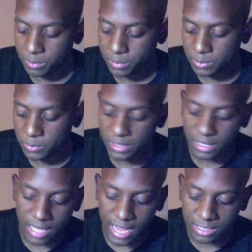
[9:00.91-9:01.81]
spent the
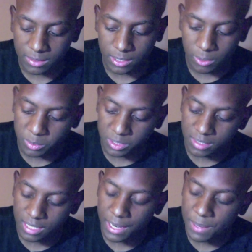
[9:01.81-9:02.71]
last almost
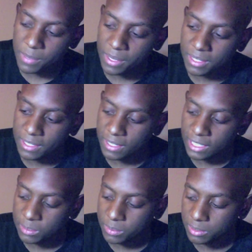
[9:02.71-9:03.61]
entire month in the
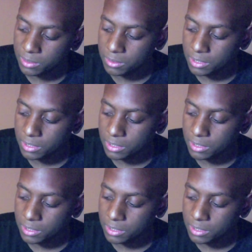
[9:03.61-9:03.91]
hospital.